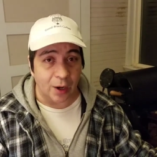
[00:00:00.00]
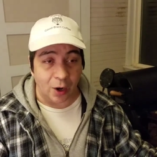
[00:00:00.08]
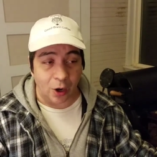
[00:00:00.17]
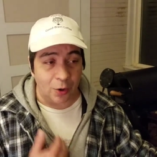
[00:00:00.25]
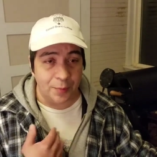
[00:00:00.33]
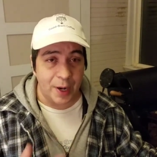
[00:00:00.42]

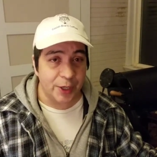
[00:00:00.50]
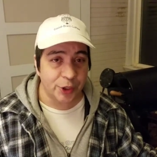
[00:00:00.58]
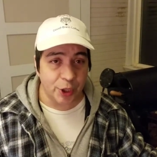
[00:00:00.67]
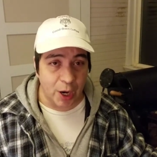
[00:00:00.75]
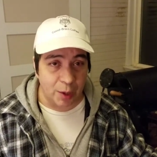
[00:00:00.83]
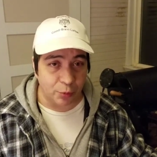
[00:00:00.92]
All my
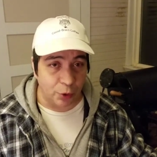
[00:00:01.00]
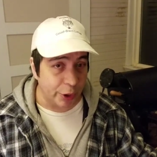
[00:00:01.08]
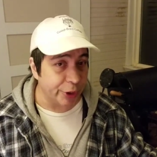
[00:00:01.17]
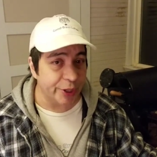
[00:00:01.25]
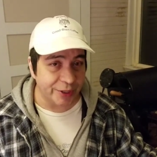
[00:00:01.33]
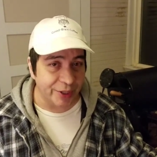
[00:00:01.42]
job
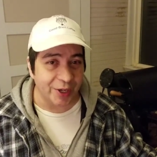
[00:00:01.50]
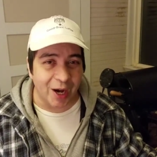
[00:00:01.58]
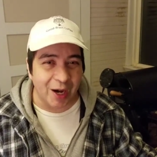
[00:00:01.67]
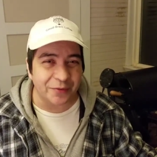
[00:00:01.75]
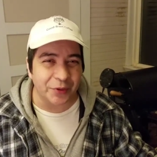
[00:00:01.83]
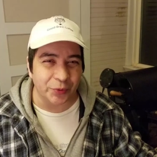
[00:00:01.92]
was as a
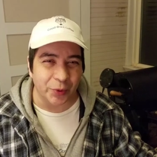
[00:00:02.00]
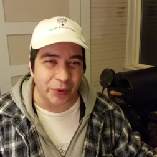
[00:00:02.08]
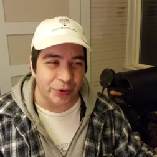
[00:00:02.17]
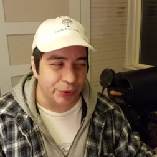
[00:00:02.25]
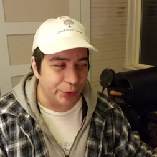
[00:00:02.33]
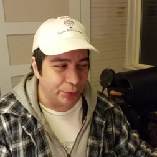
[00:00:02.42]
coffee
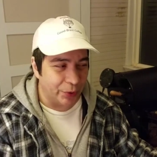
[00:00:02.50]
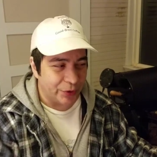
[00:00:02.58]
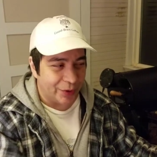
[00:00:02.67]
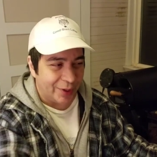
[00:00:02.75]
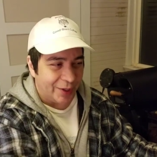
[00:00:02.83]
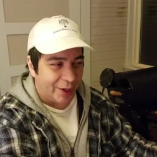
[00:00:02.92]
roaster was
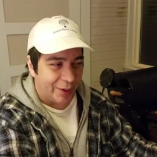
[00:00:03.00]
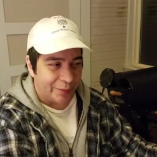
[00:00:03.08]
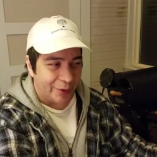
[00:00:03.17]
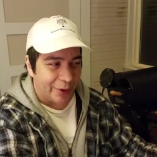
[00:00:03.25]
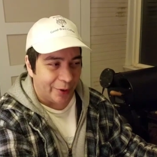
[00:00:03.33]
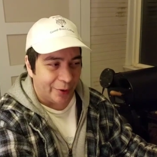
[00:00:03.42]
to get
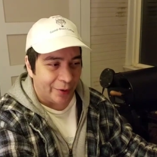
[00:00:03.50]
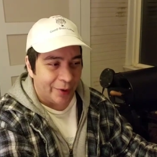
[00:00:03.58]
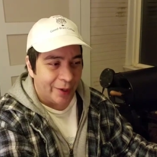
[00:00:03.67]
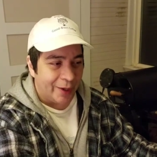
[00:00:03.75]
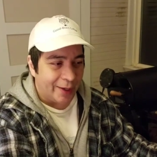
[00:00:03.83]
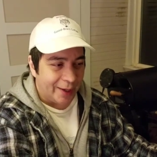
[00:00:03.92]
there
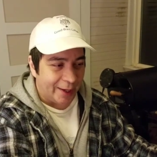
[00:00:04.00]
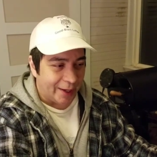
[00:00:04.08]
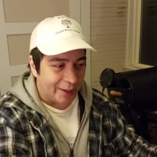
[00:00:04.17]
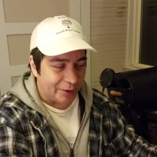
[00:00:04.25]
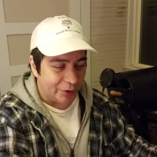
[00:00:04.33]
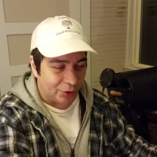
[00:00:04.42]

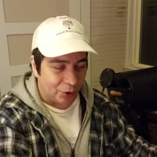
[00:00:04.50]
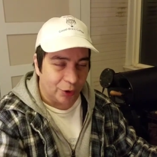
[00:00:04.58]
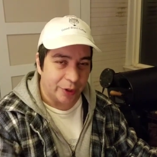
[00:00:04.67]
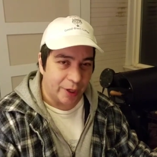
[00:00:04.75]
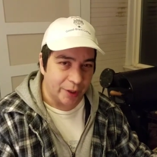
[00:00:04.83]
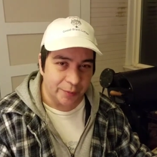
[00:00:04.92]
and
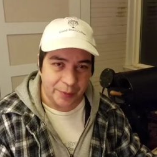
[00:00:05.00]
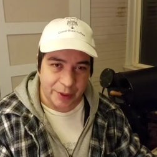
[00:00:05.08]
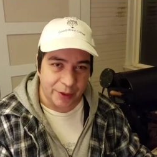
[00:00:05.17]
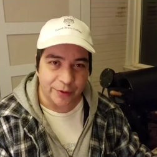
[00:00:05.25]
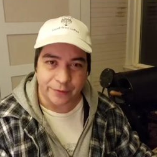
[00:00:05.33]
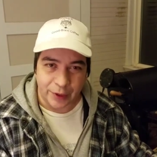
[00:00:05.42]
look at the
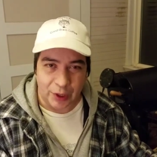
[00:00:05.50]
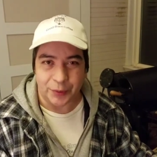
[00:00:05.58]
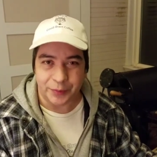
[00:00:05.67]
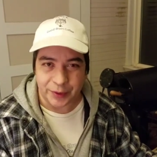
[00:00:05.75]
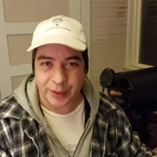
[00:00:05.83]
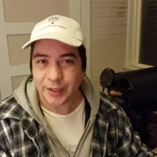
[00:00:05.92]
bean
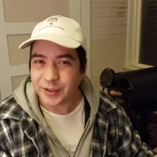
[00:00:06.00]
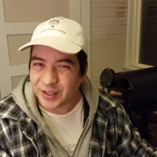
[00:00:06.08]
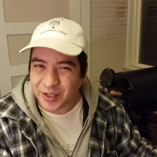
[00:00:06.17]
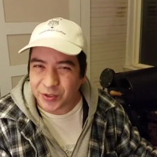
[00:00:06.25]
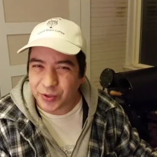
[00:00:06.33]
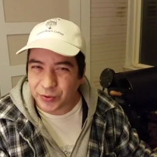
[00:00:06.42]
development at the
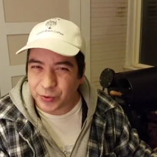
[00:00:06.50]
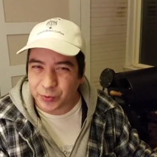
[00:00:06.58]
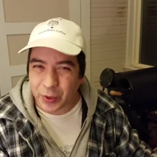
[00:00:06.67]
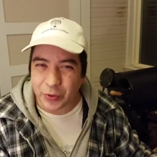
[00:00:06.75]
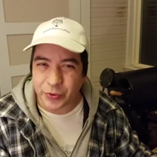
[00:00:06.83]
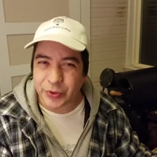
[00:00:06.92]
end of the
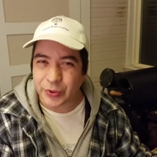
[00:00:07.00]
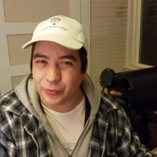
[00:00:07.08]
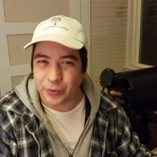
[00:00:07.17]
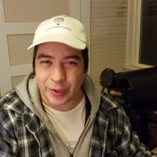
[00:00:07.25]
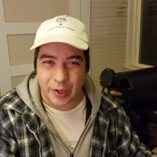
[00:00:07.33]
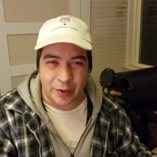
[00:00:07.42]
roast and
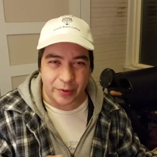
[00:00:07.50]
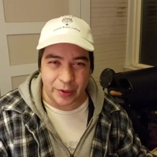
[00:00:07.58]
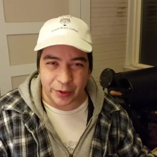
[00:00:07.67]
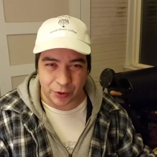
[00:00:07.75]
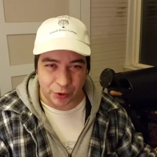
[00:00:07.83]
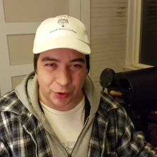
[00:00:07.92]
when I,
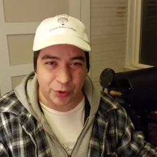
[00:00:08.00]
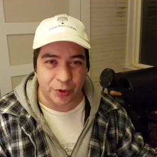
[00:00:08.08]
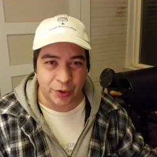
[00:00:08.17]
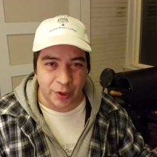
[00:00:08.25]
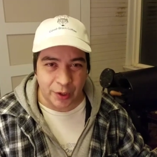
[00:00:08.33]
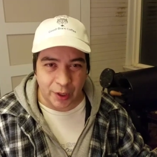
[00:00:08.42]
it looked
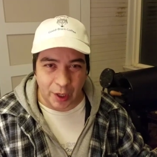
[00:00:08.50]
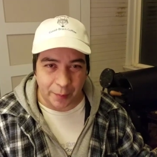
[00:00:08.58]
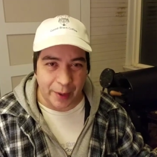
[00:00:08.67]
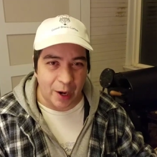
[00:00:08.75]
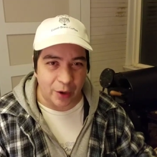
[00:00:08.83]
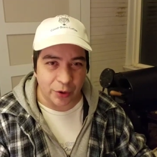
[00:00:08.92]

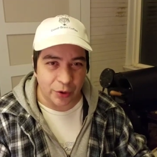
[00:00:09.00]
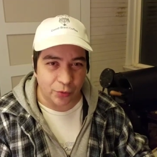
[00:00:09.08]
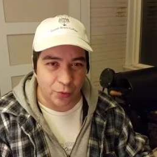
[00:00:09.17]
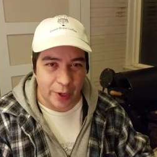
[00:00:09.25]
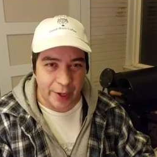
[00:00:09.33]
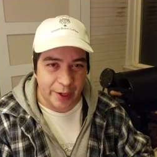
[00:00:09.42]
about the
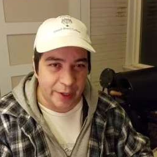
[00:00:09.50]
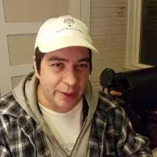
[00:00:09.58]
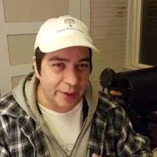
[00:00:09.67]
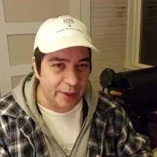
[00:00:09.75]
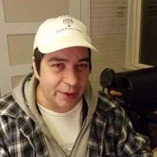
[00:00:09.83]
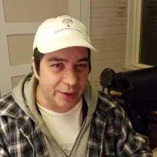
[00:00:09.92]

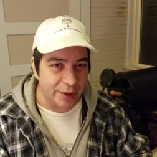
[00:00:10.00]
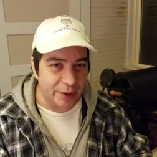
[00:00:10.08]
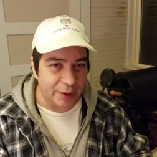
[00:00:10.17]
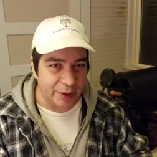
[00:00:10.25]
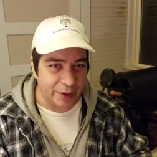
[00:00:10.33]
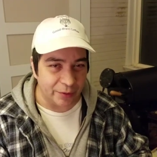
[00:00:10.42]
way
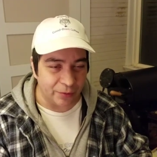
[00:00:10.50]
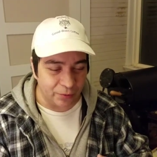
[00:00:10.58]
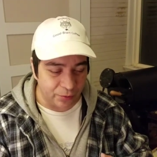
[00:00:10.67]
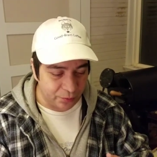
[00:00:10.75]
it